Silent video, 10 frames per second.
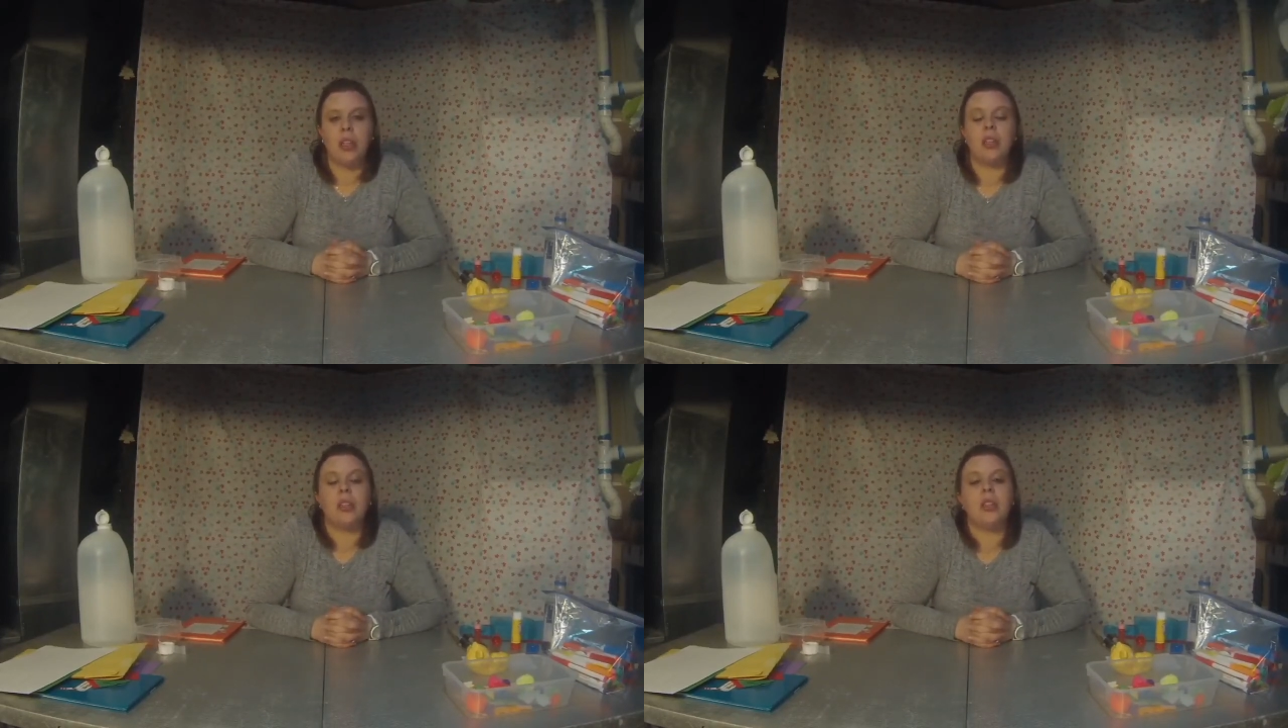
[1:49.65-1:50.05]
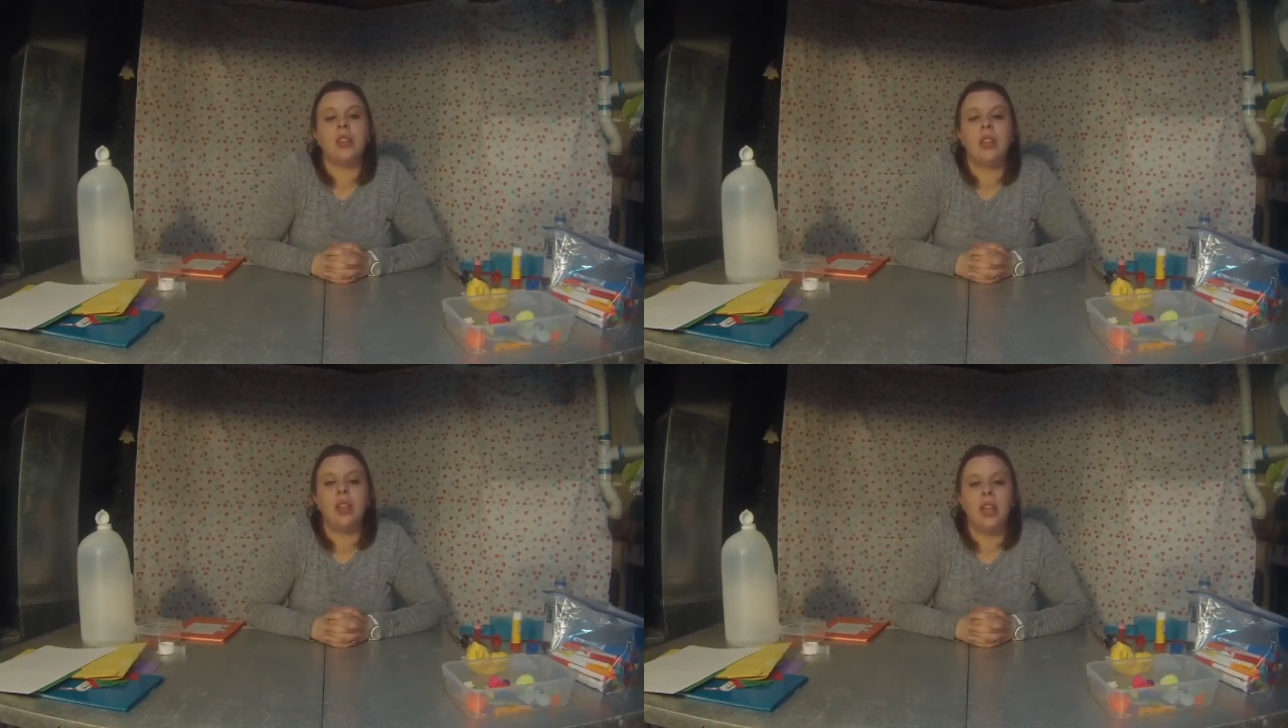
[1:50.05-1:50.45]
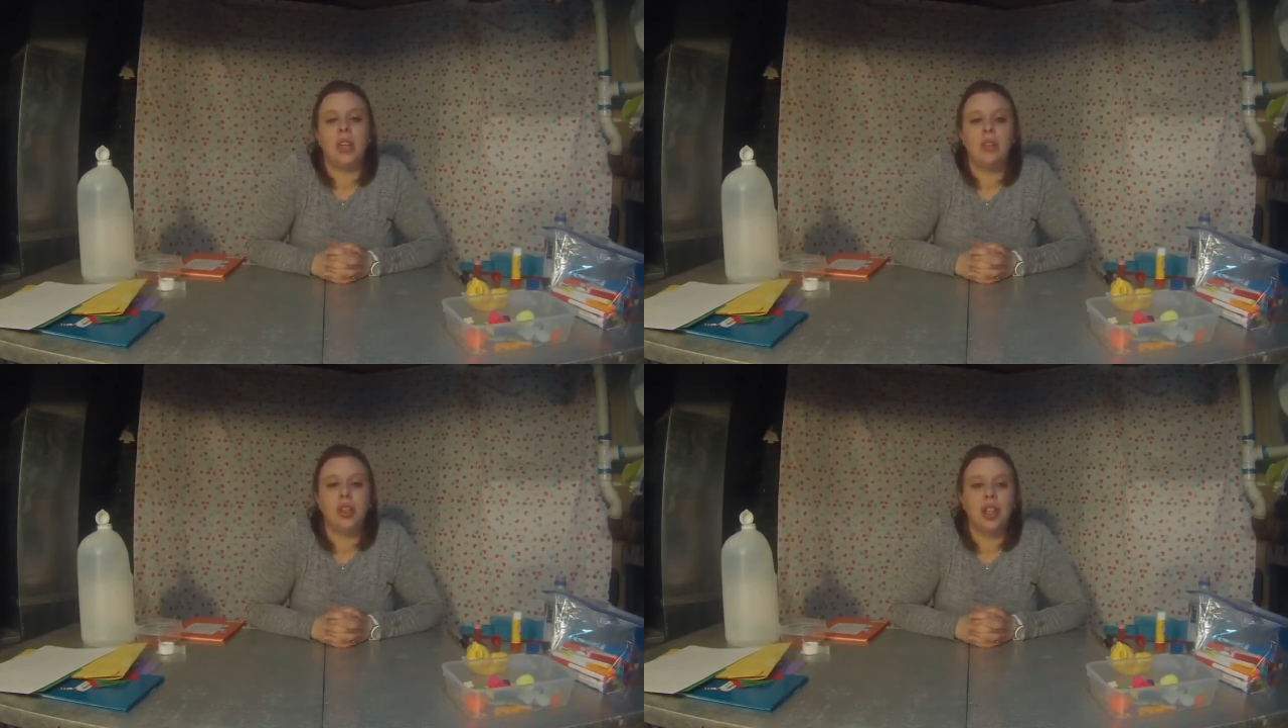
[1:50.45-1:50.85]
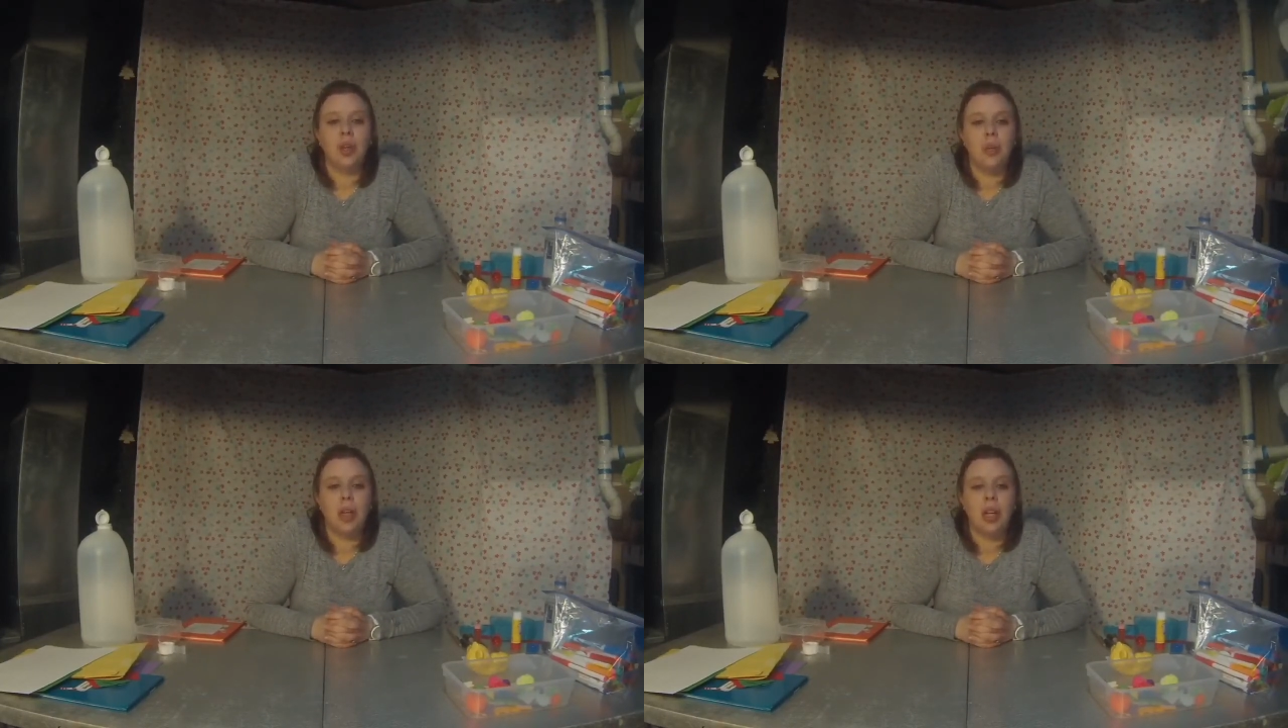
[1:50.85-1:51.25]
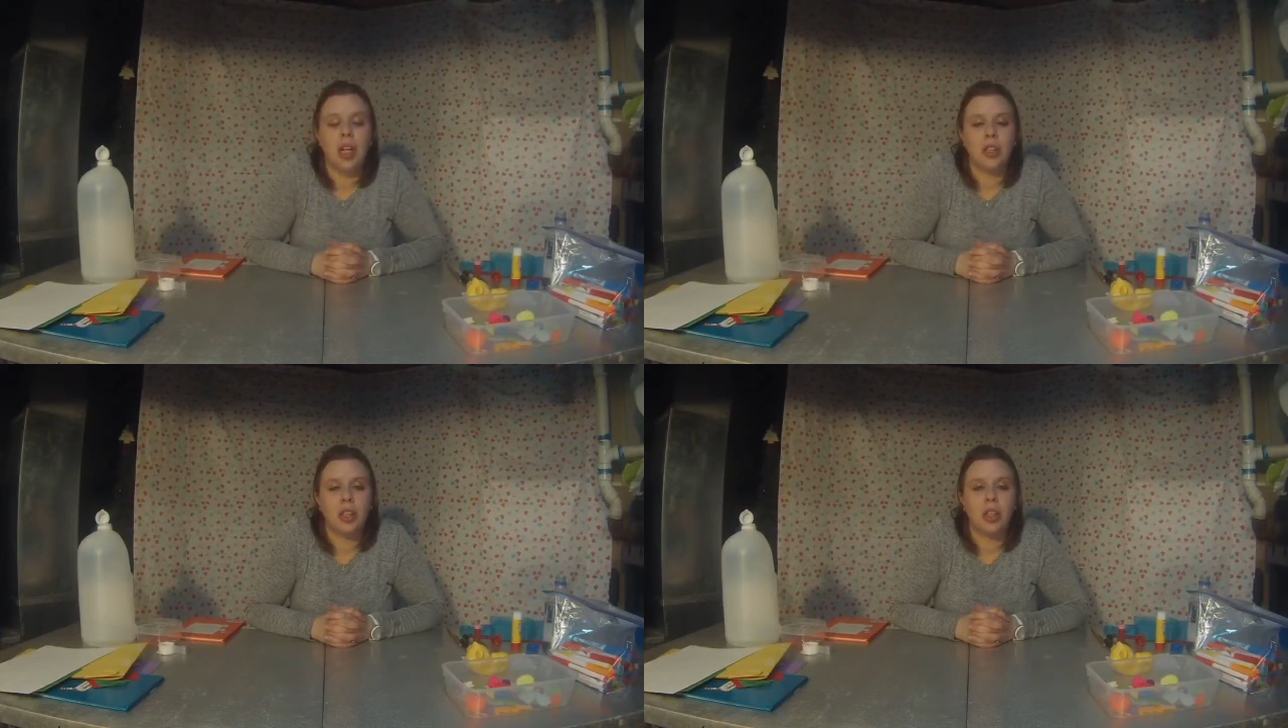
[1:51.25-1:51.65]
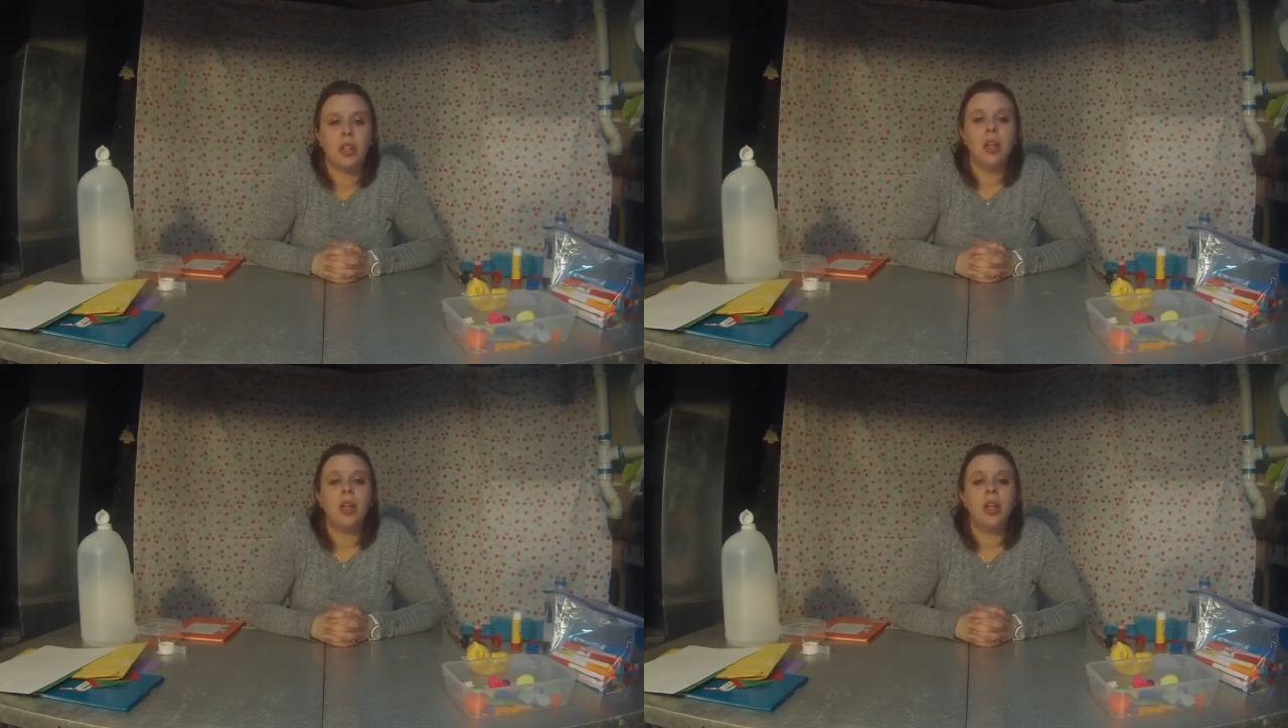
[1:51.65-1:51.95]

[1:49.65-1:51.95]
This is in the language and communication